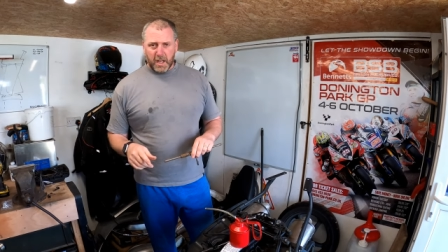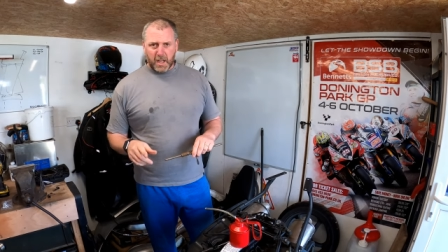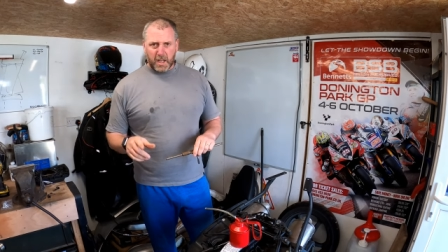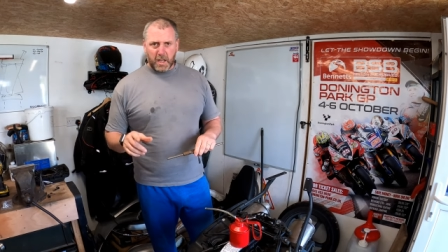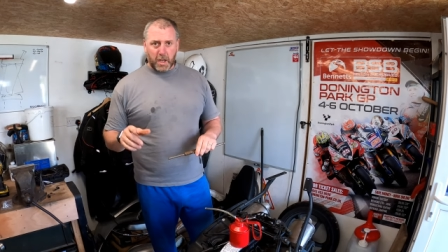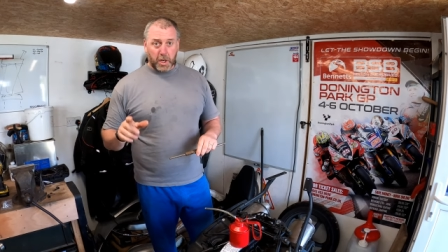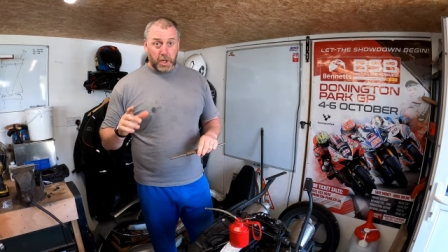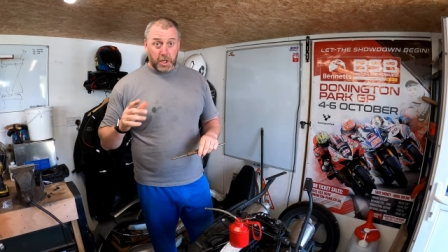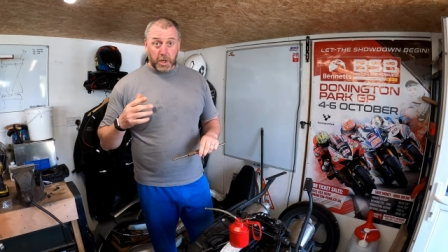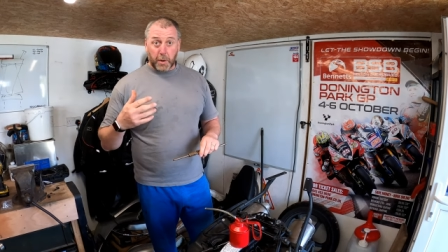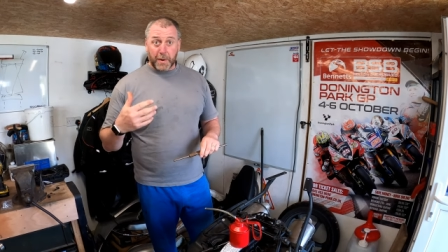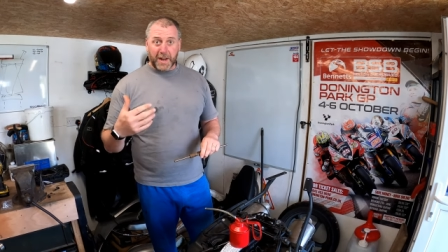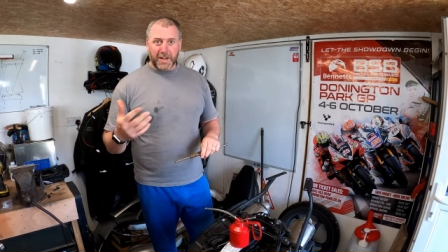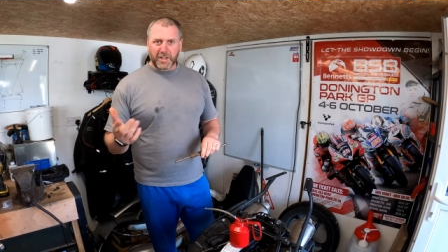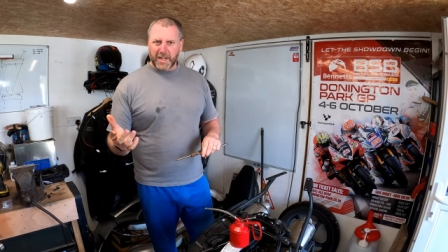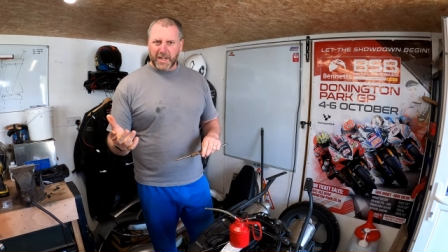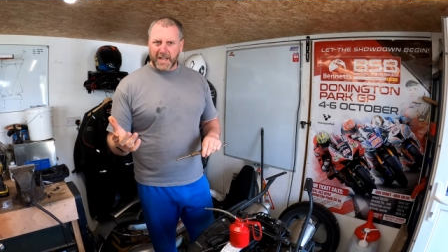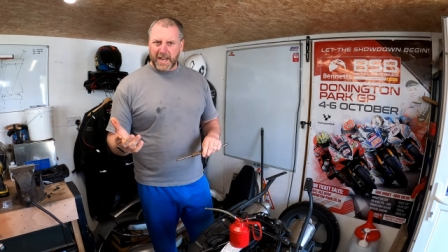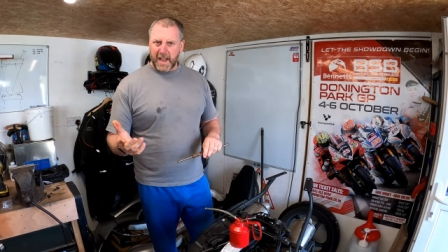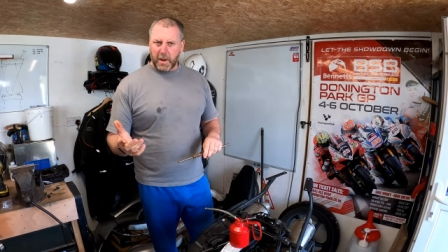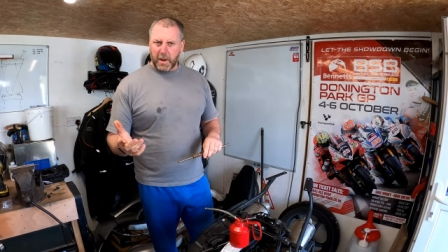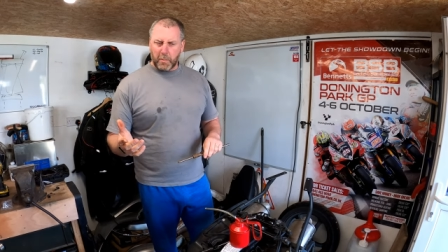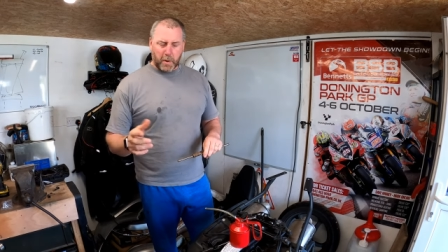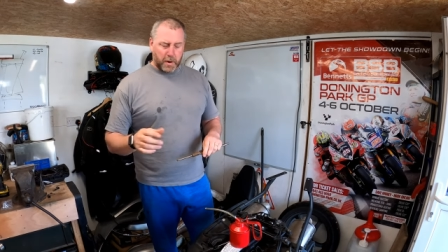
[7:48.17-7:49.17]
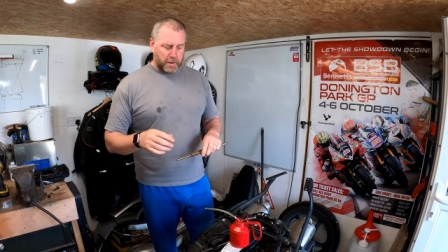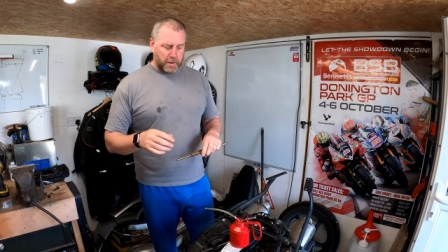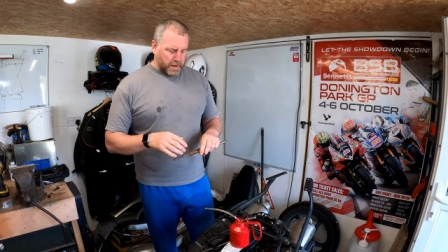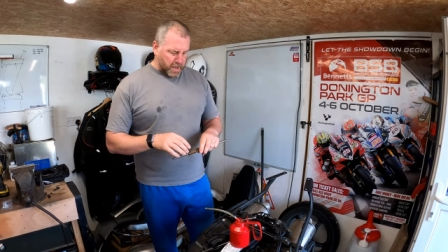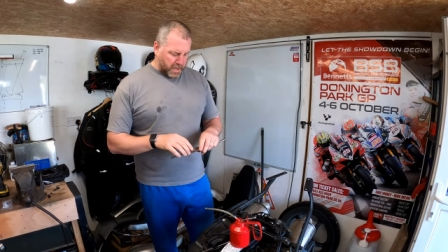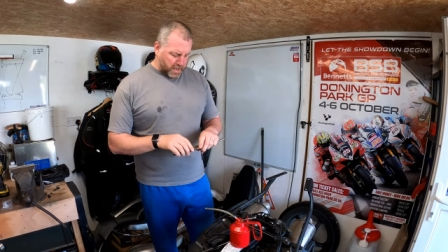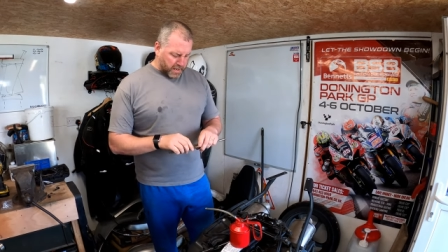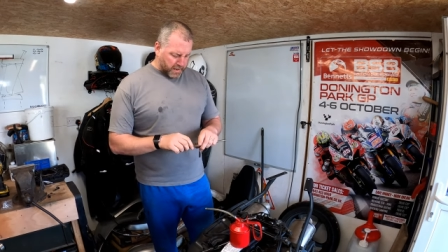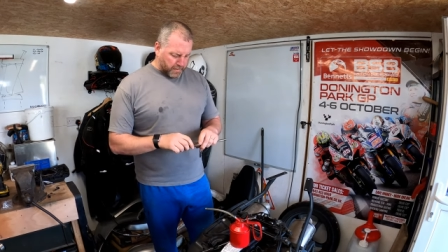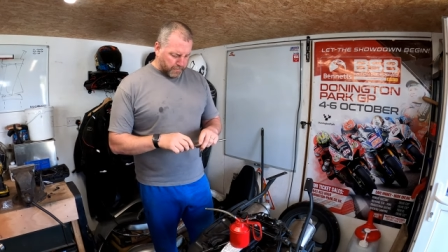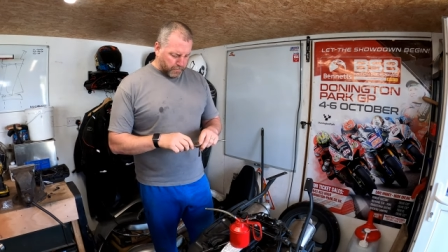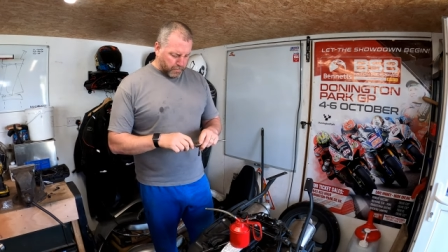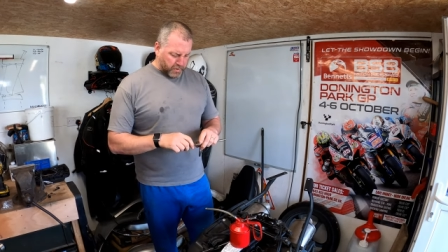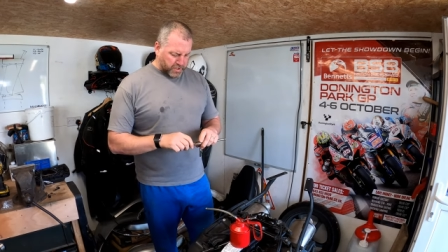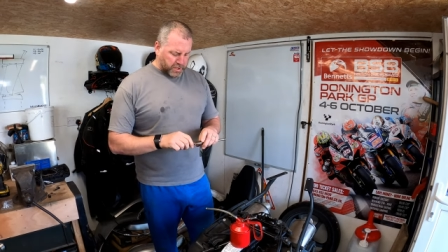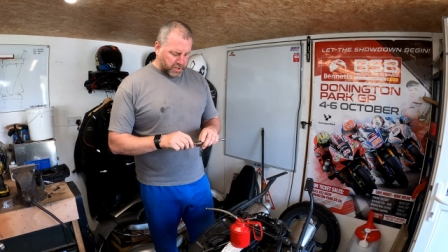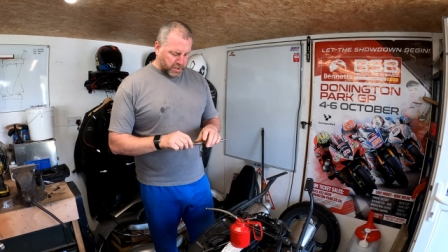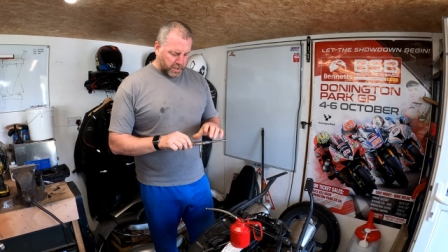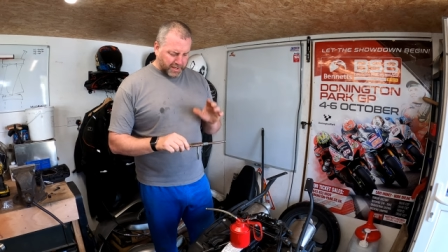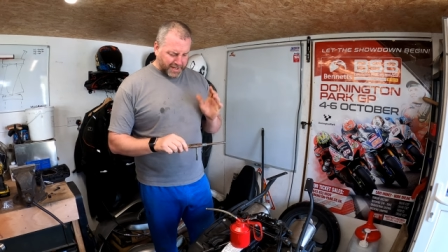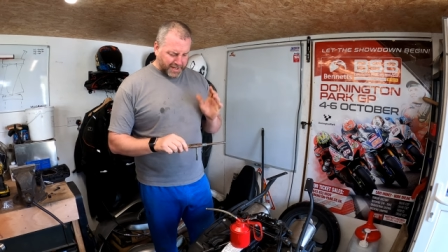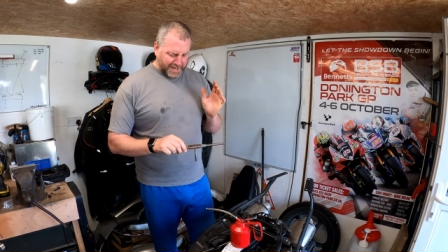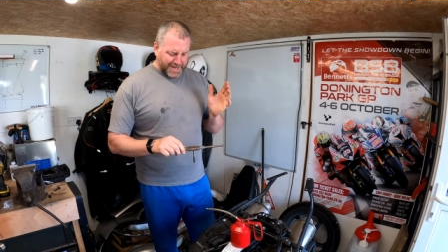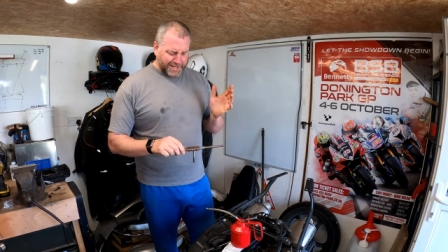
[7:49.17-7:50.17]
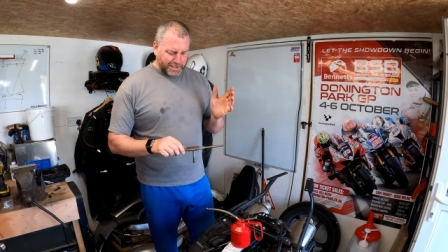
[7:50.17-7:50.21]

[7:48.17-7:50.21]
Uh, you don't actually get one, uh, which